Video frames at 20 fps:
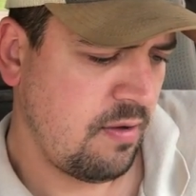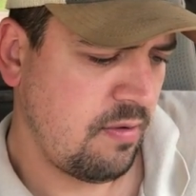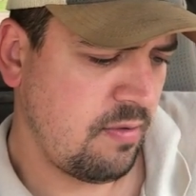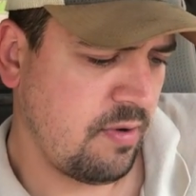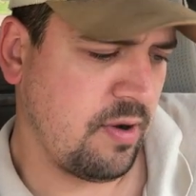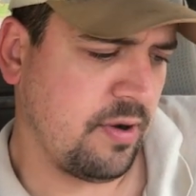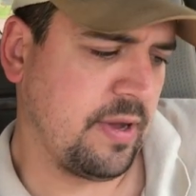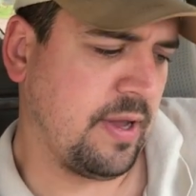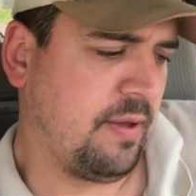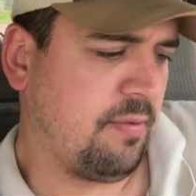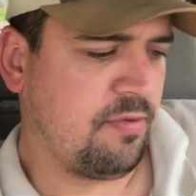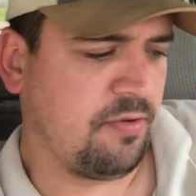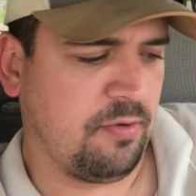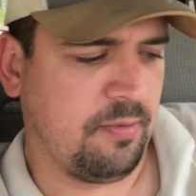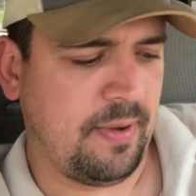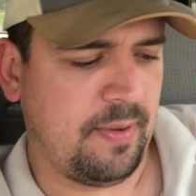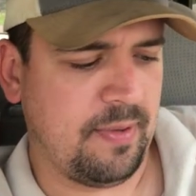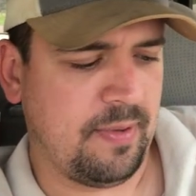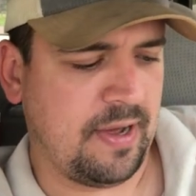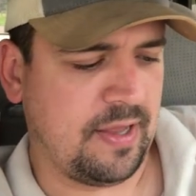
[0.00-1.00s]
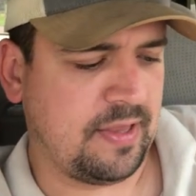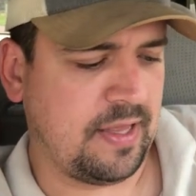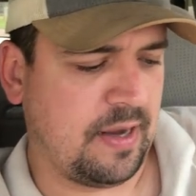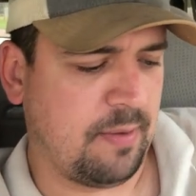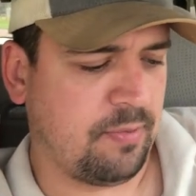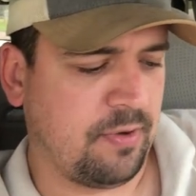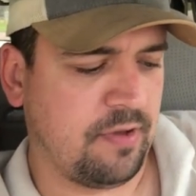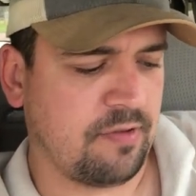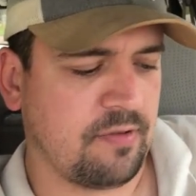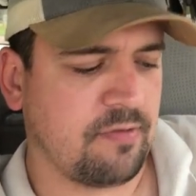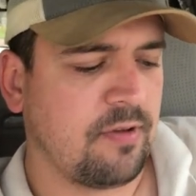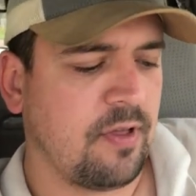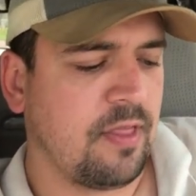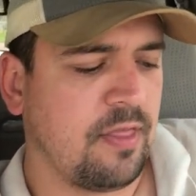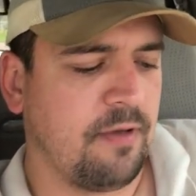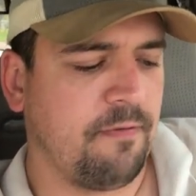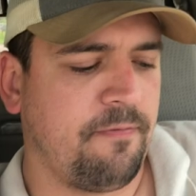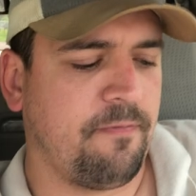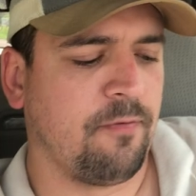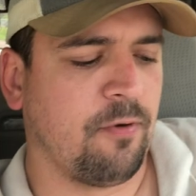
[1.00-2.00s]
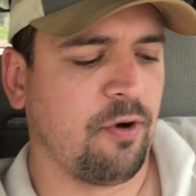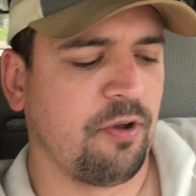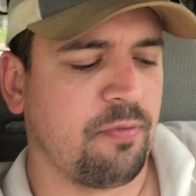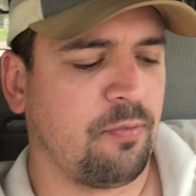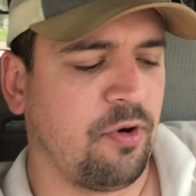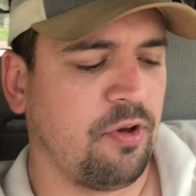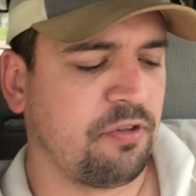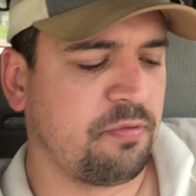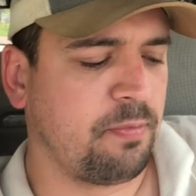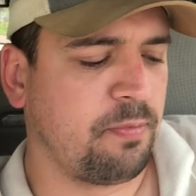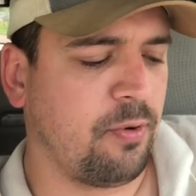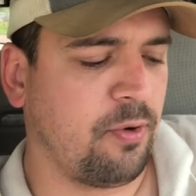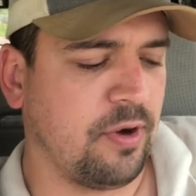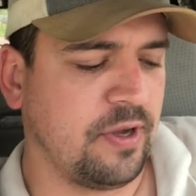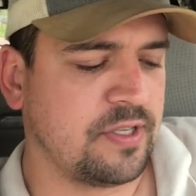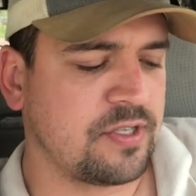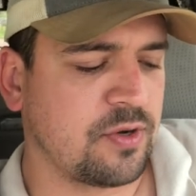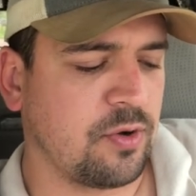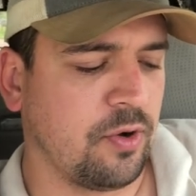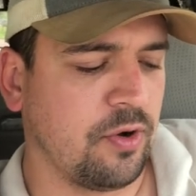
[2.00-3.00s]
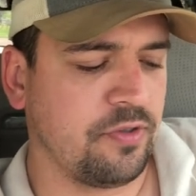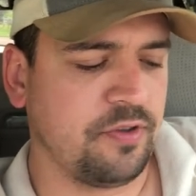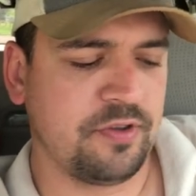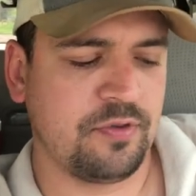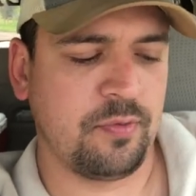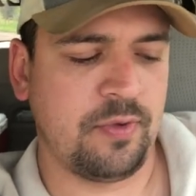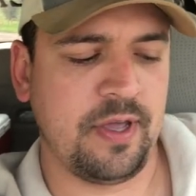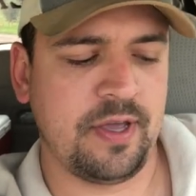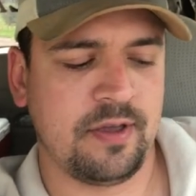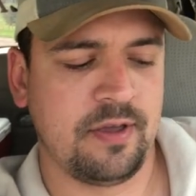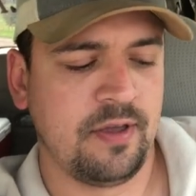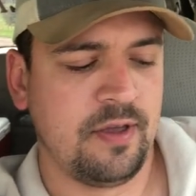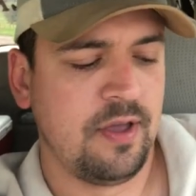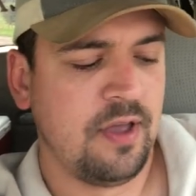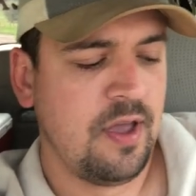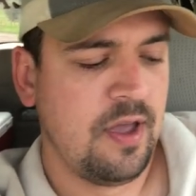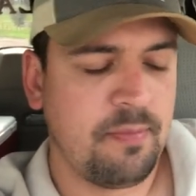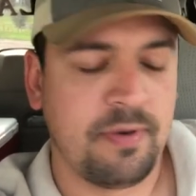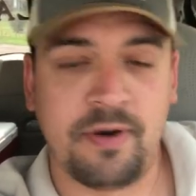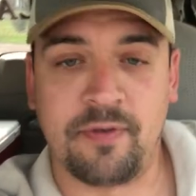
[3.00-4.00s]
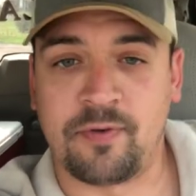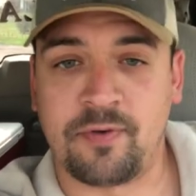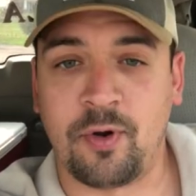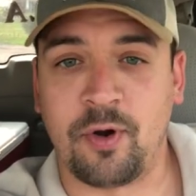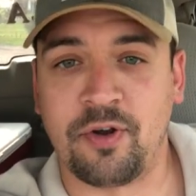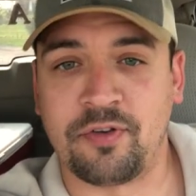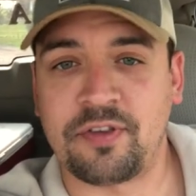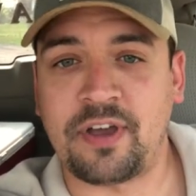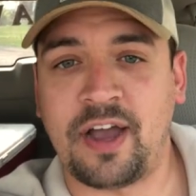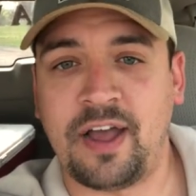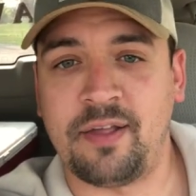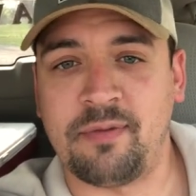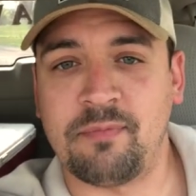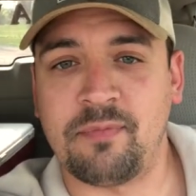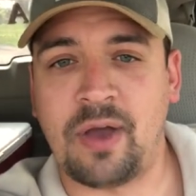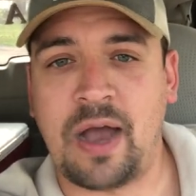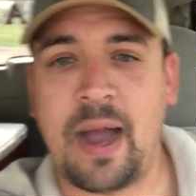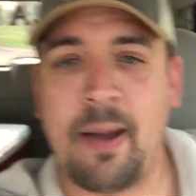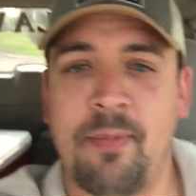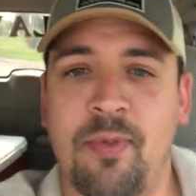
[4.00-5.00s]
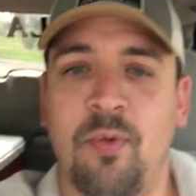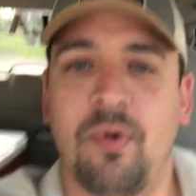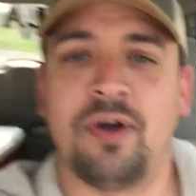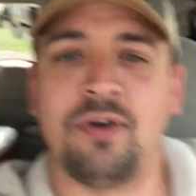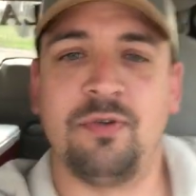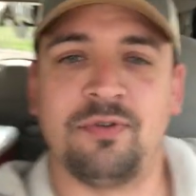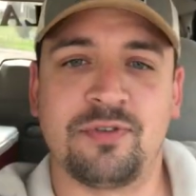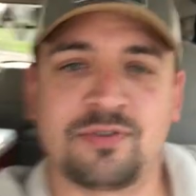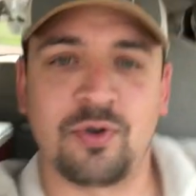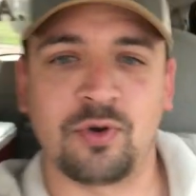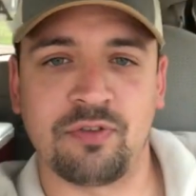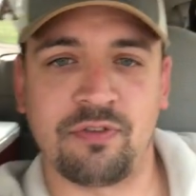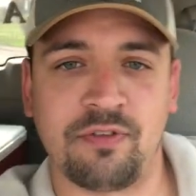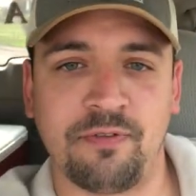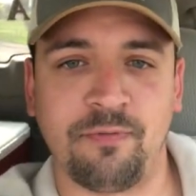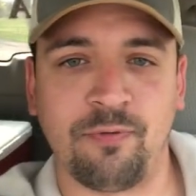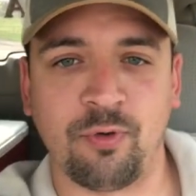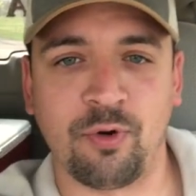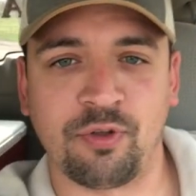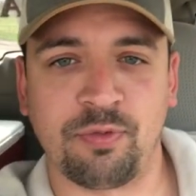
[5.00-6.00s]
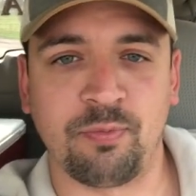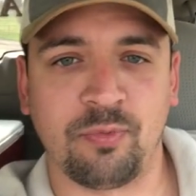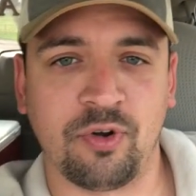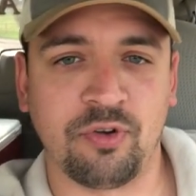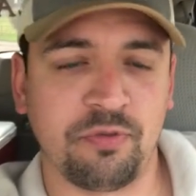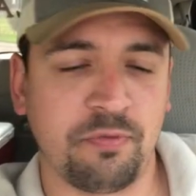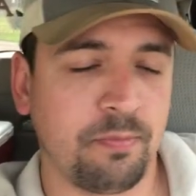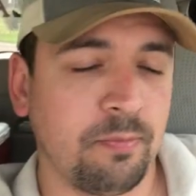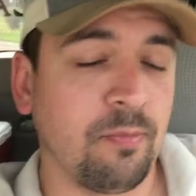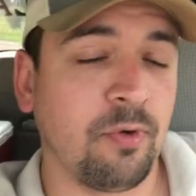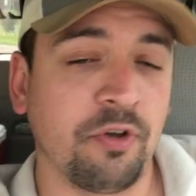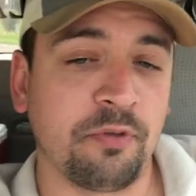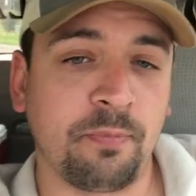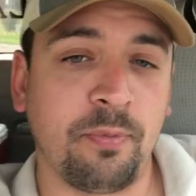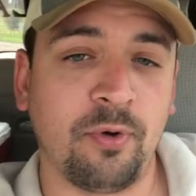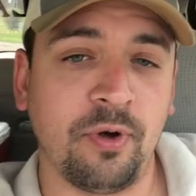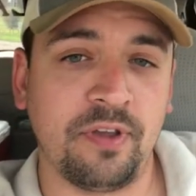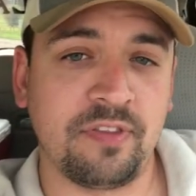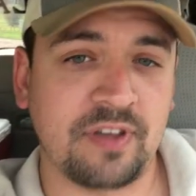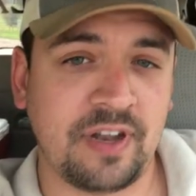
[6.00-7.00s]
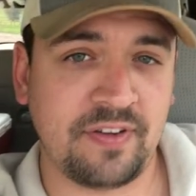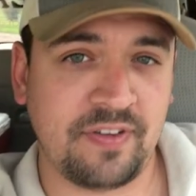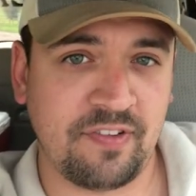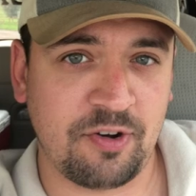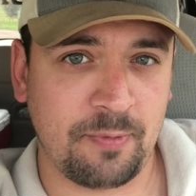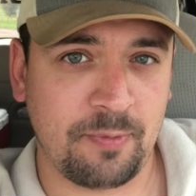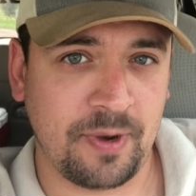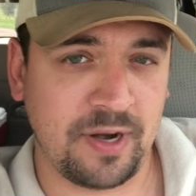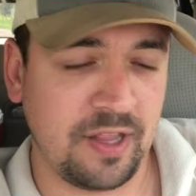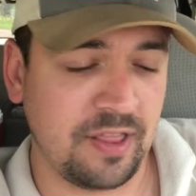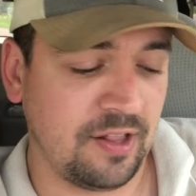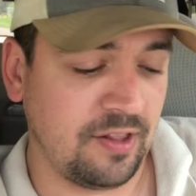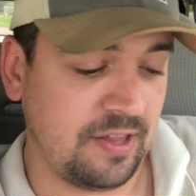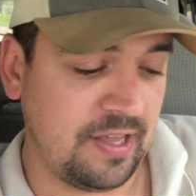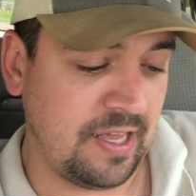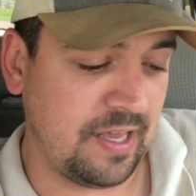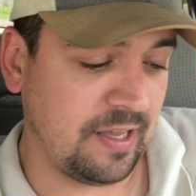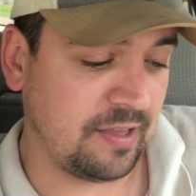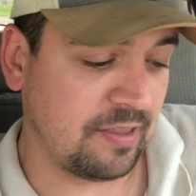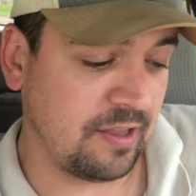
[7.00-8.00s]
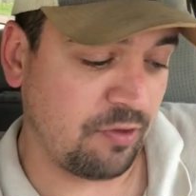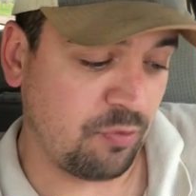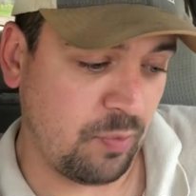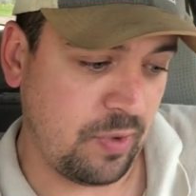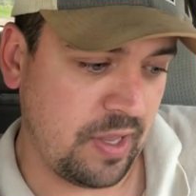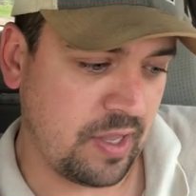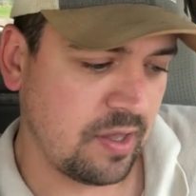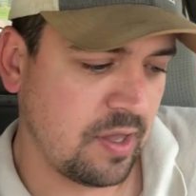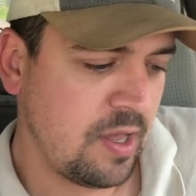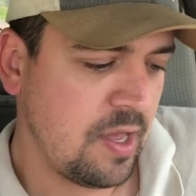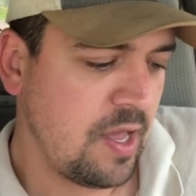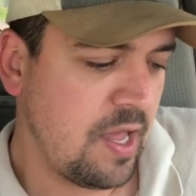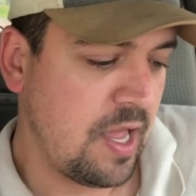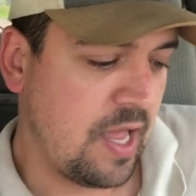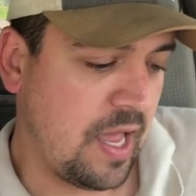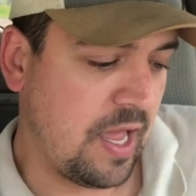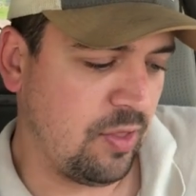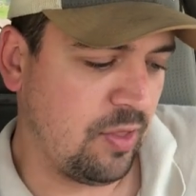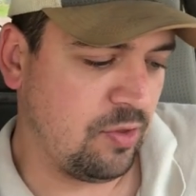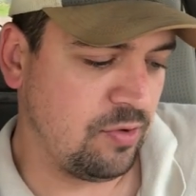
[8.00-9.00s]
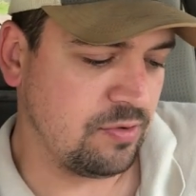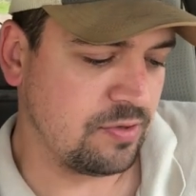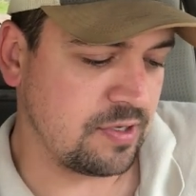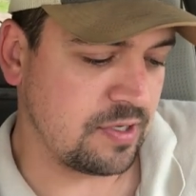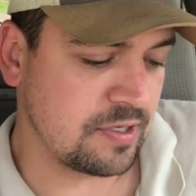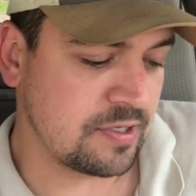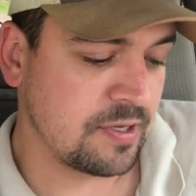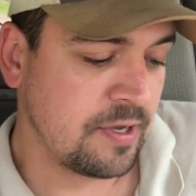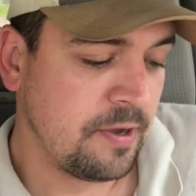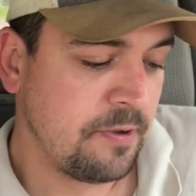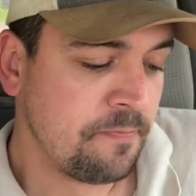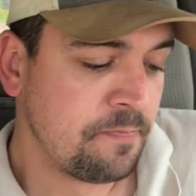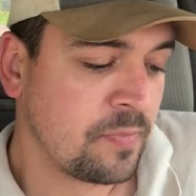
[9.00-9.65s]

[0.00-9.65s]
okay, so maybe not that impressive. The 4th most points scored this week. But, of course, I'm the one who scores the 4th most points out of anybody in the league this week and loses.